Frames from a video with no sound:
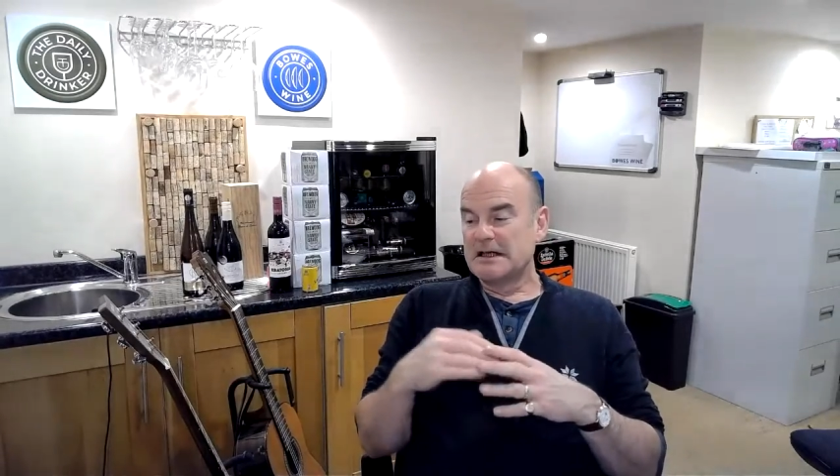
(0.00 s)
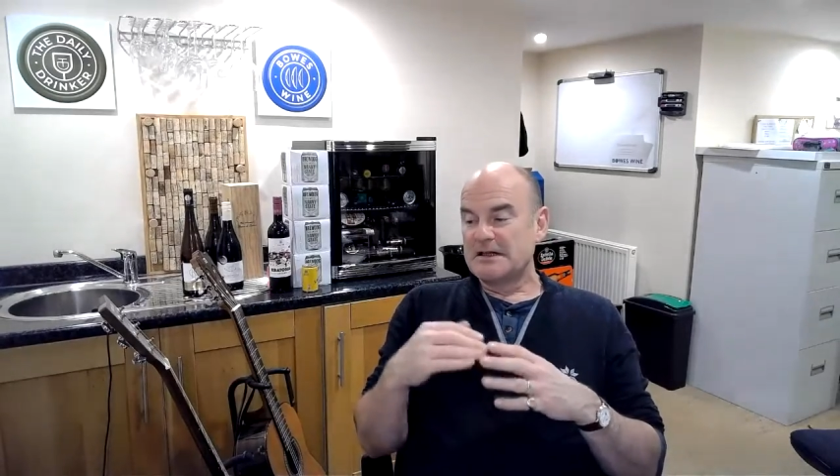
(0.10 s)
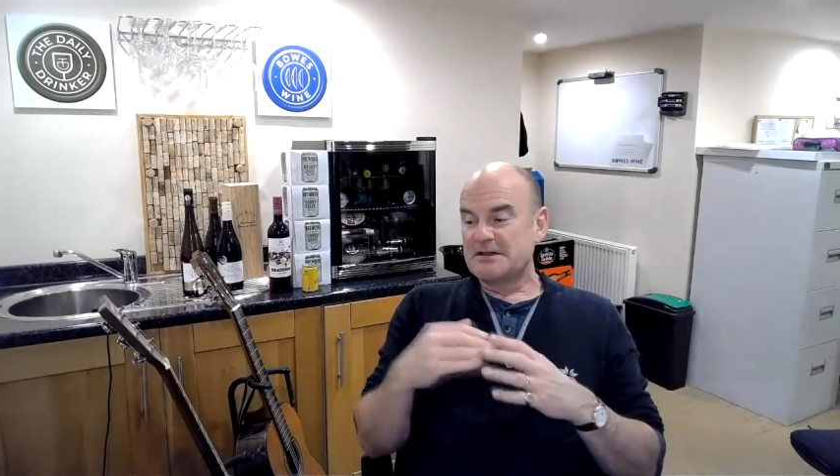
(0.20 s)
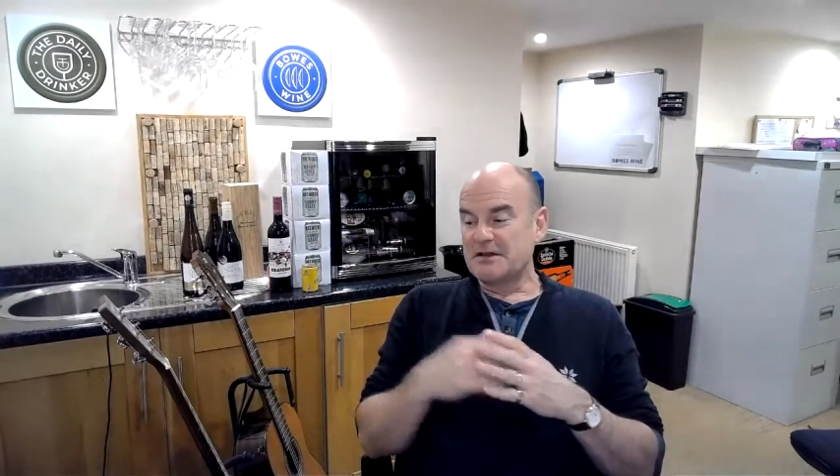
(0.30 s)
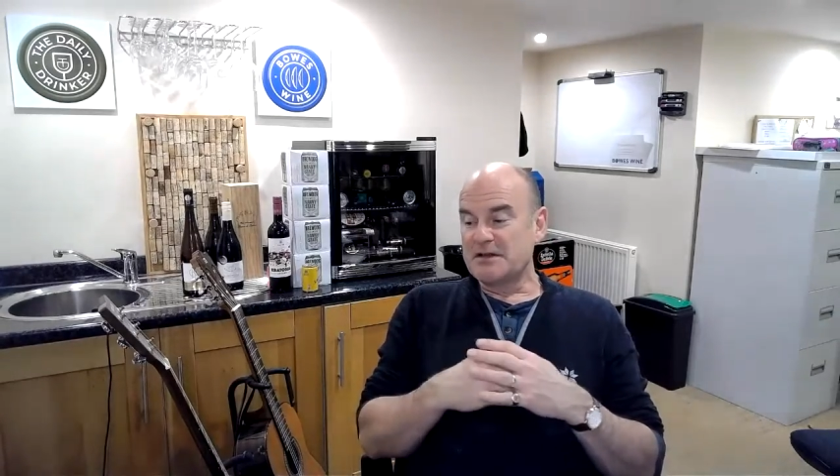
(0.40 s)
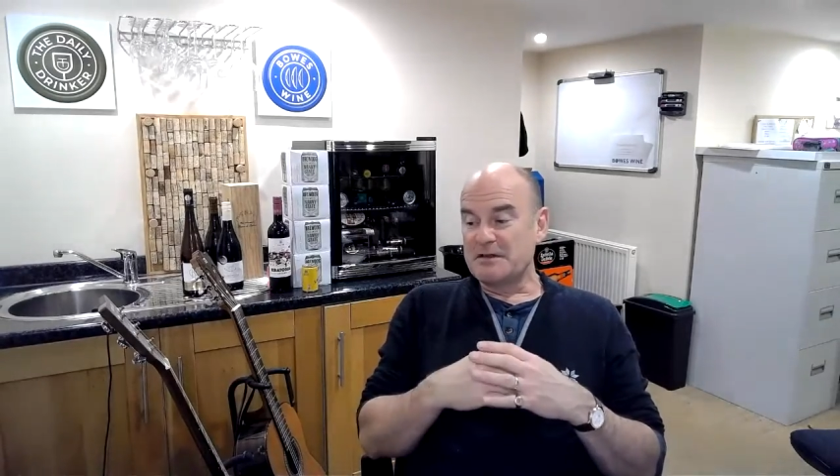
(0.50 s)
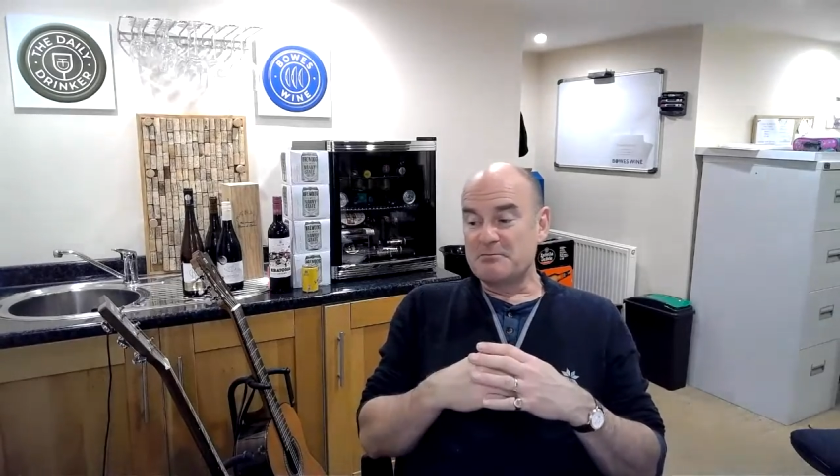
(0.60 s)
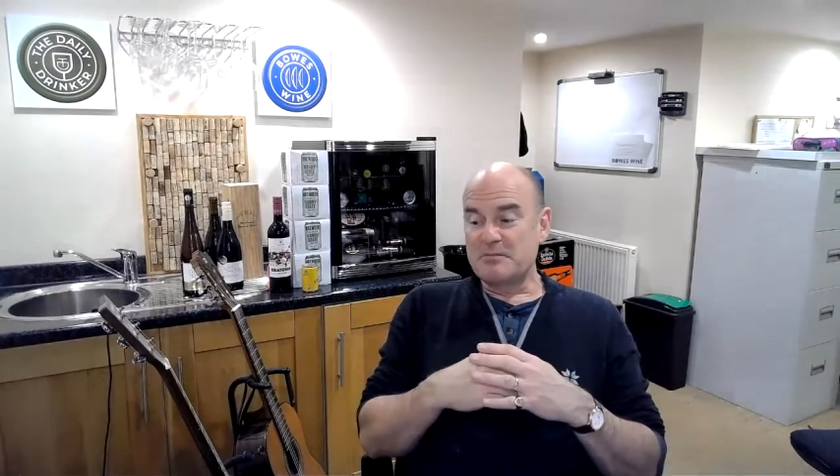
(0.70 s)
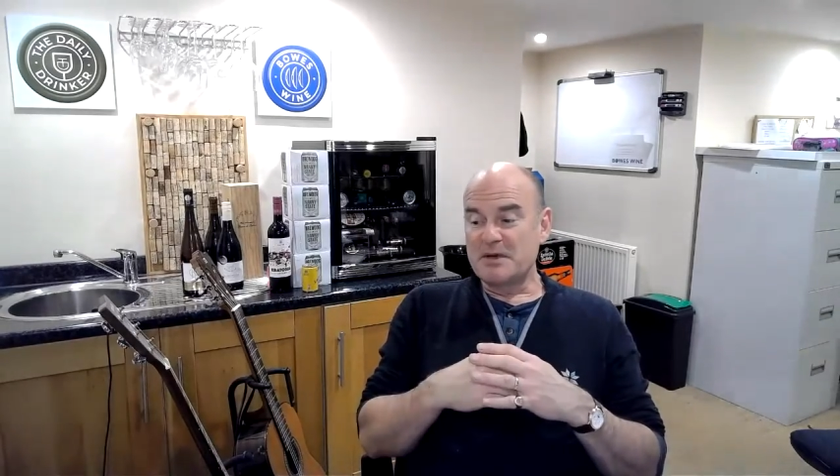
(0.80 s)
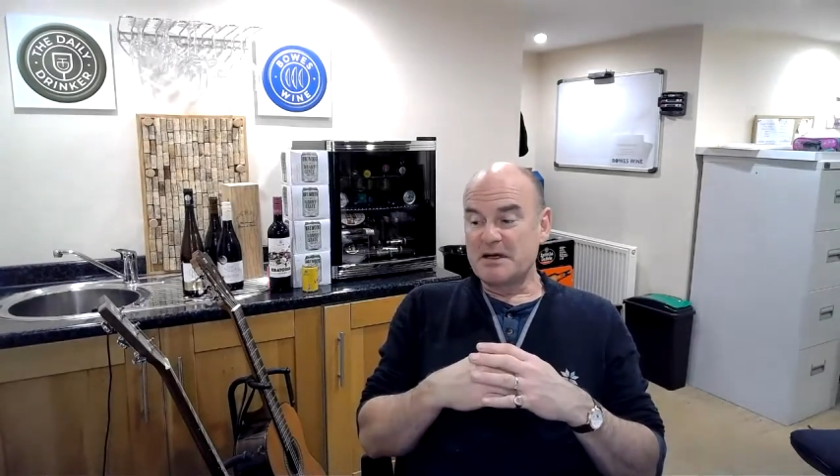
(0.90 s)
So keep
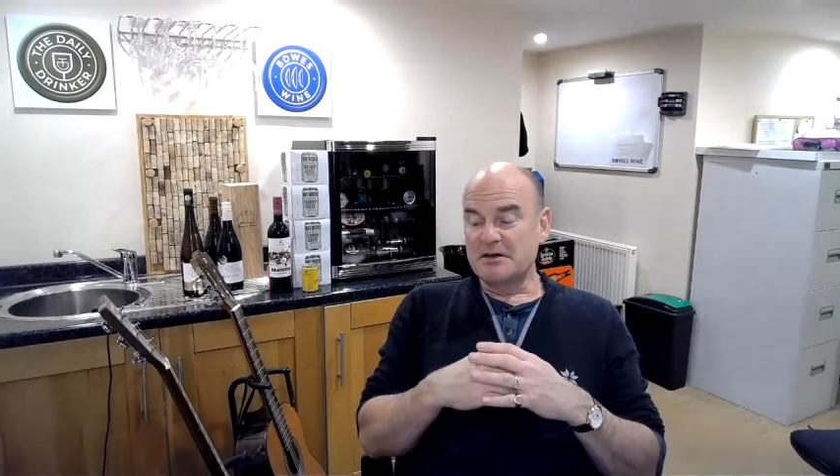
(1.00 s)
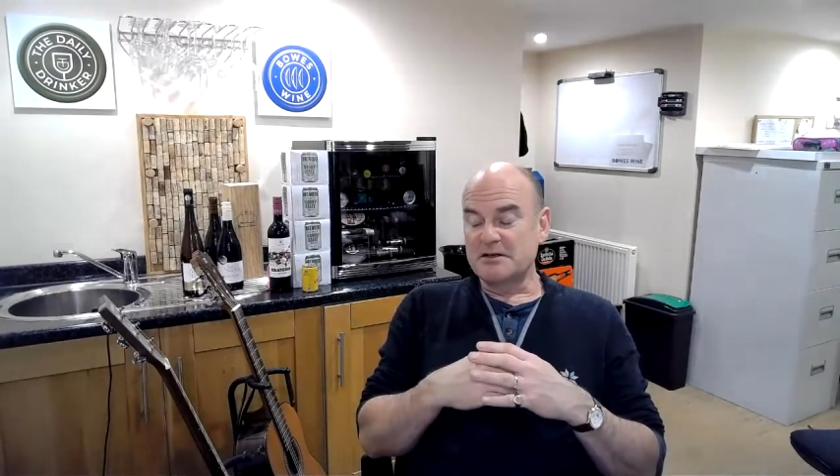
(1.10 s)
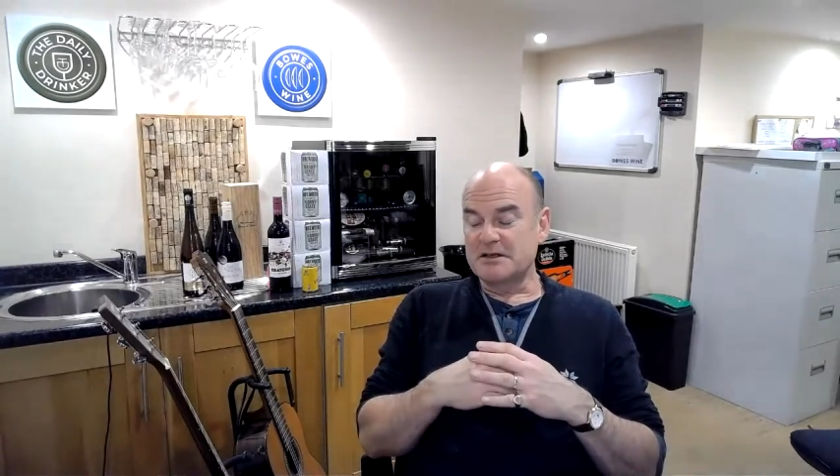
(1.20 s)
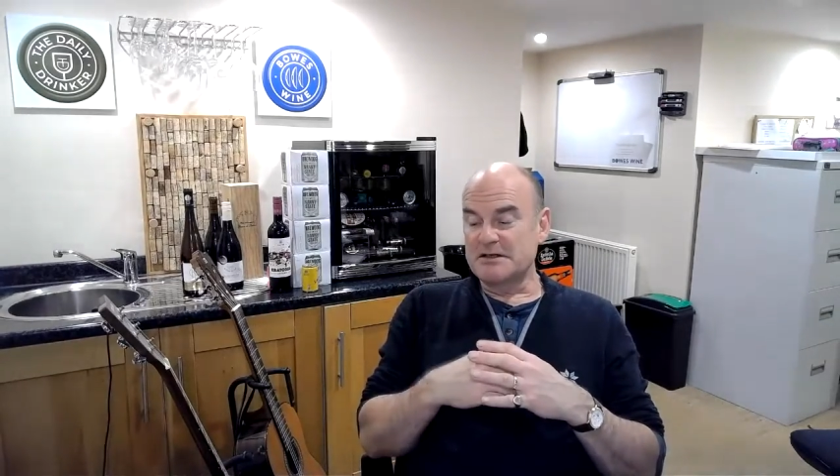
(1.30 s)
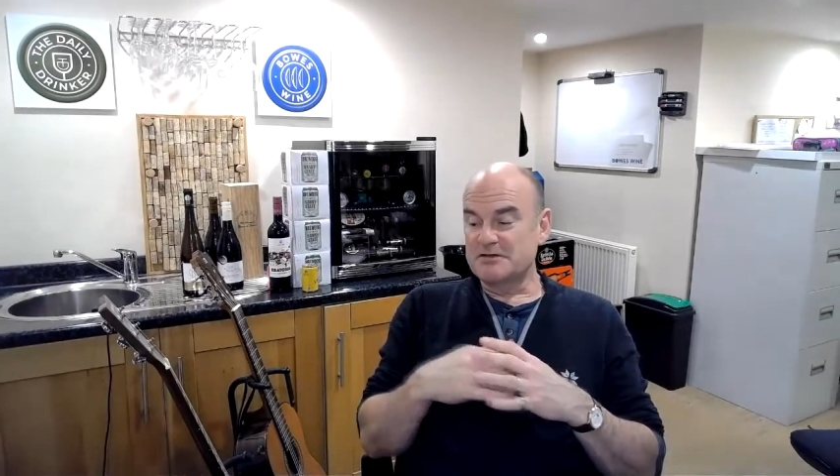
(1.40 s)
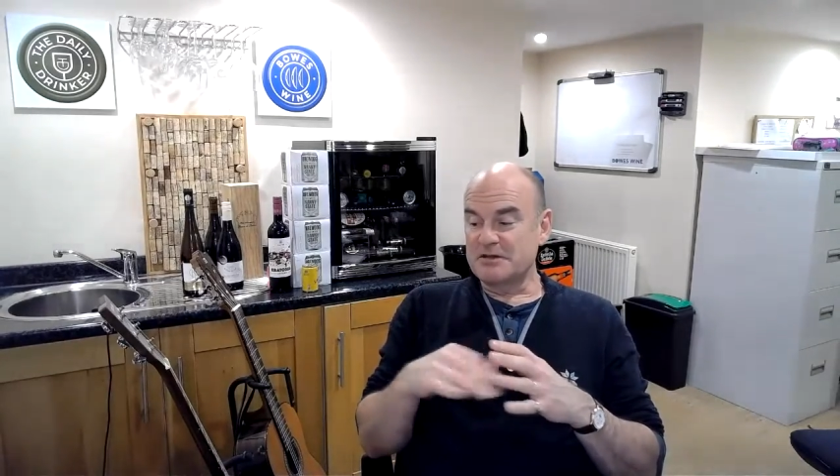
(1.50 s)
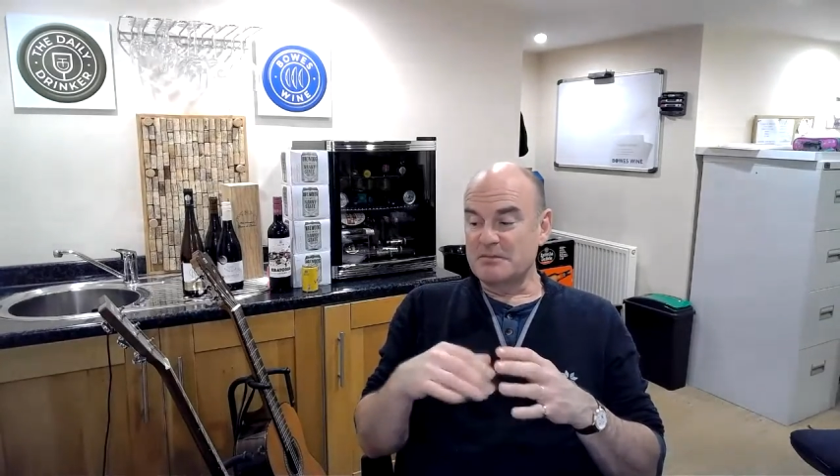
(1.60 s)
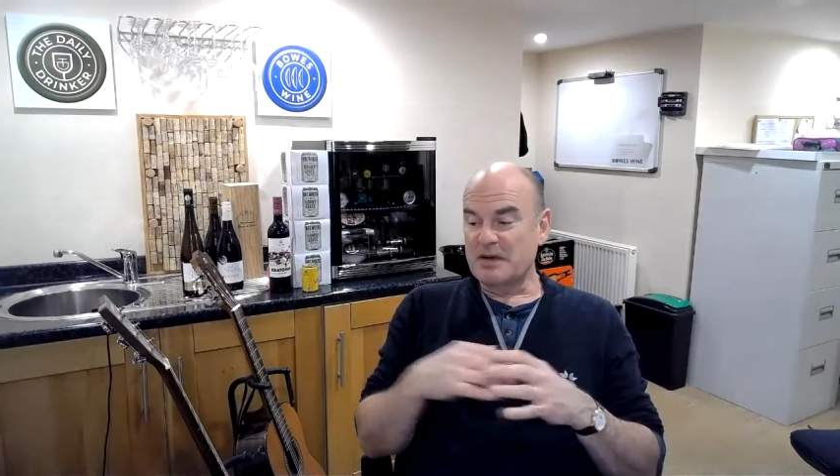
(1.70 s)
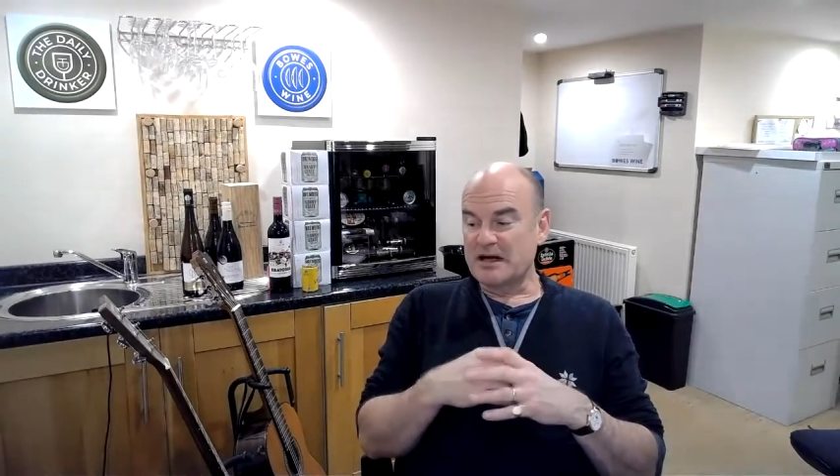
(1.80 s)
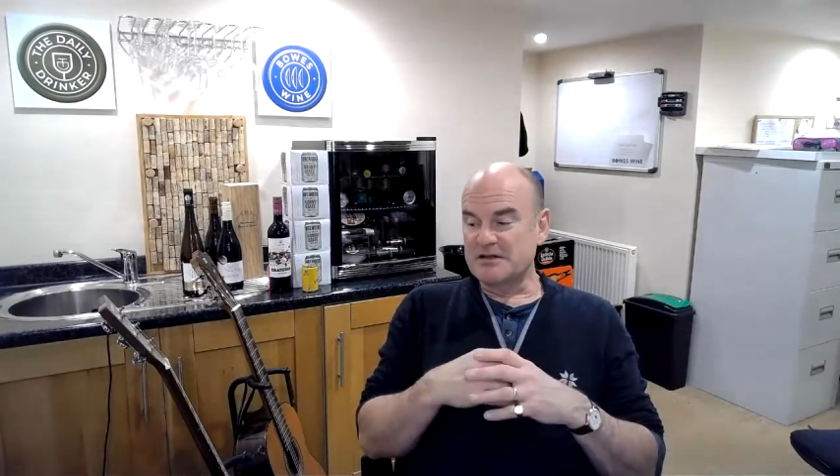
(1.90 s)
them peeled. Interesting
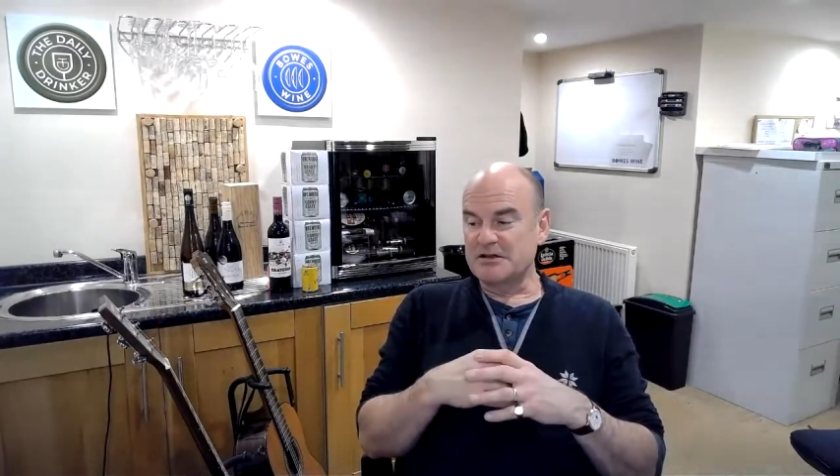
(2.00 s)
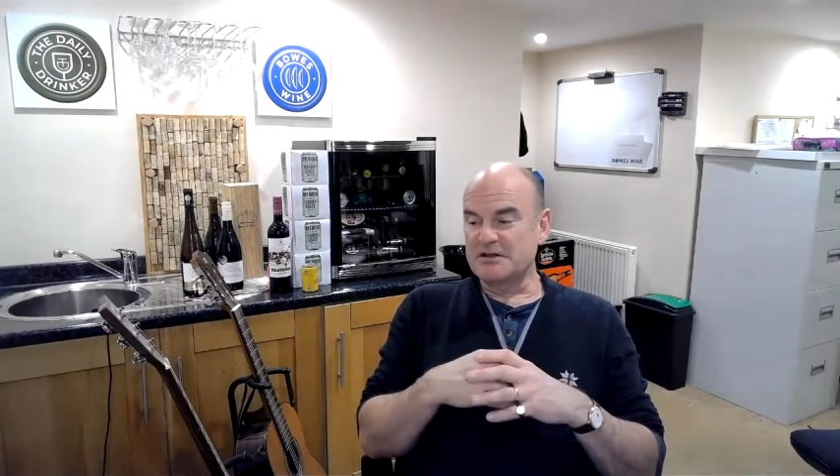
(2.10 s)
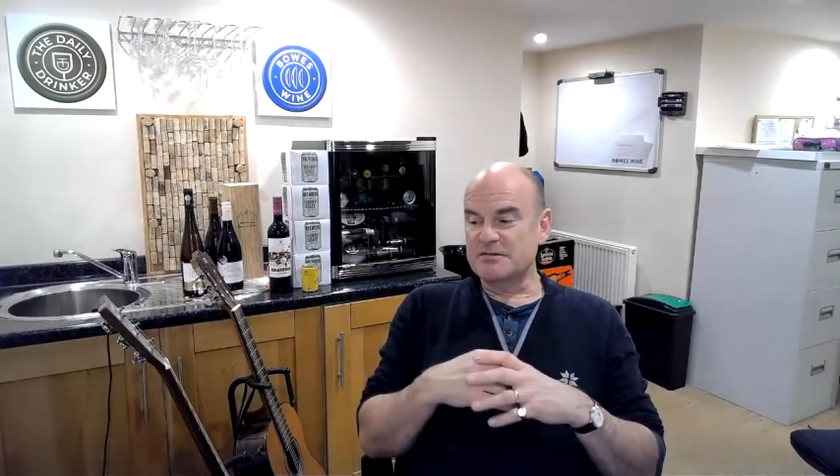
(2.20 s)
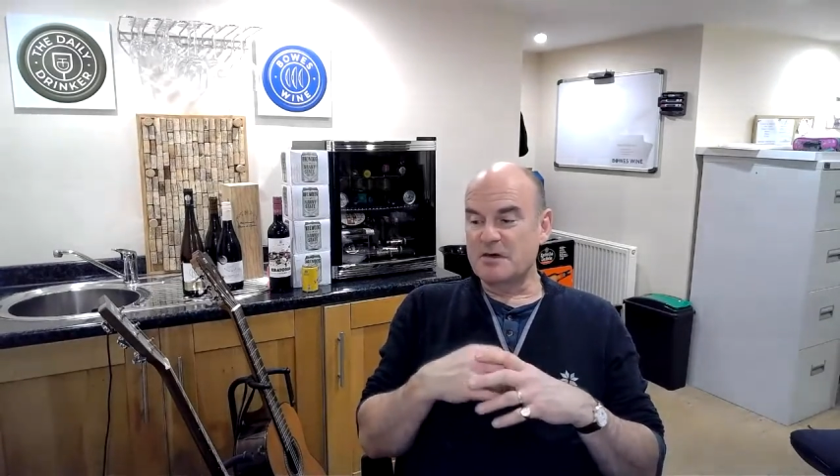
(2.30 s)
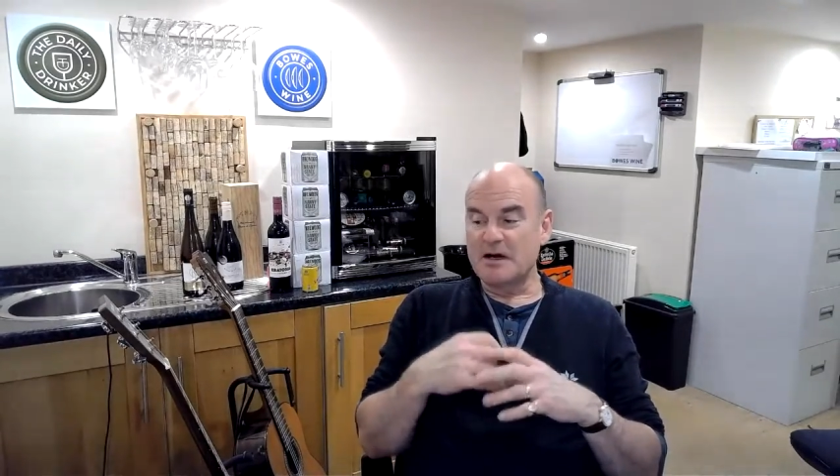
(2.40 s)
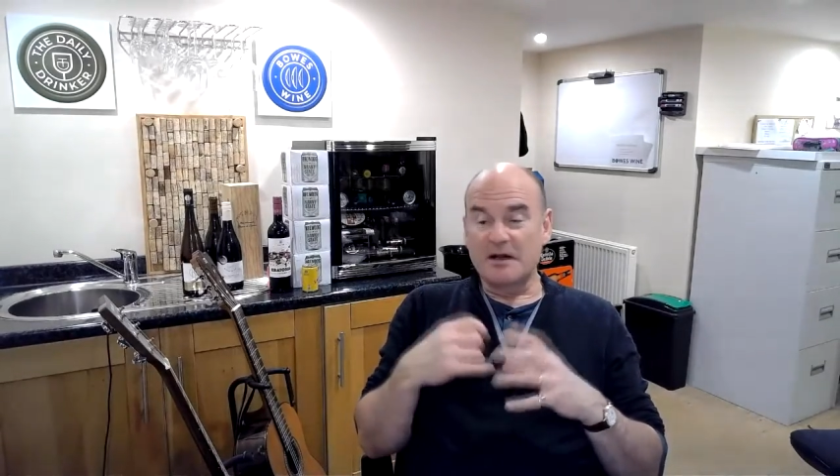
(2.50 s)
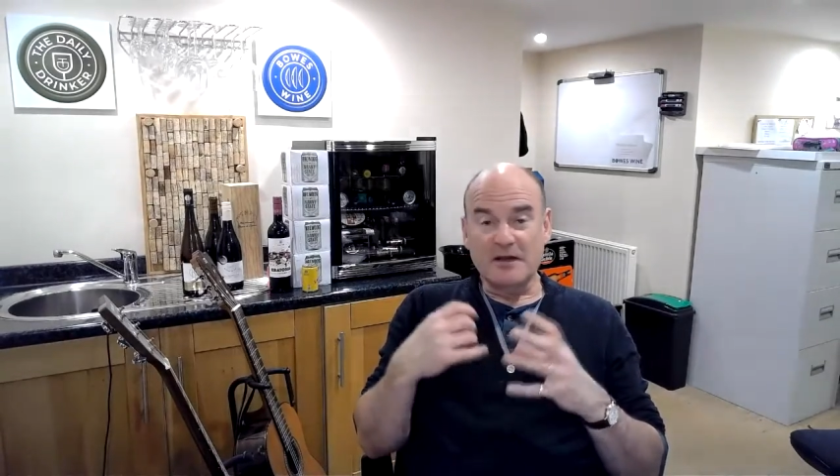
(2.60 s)
packaging as well.